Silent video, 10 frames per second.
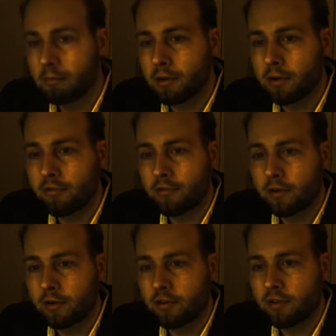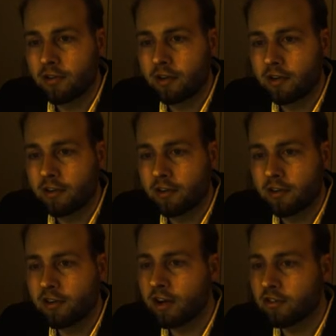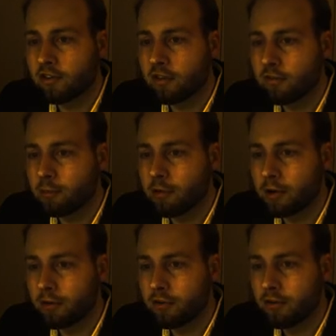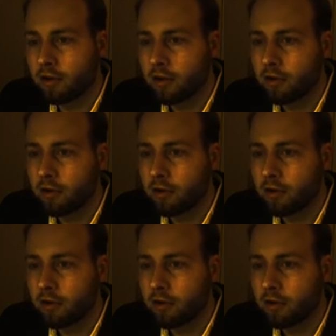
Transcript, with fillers: but at first the slightest suggestion of approach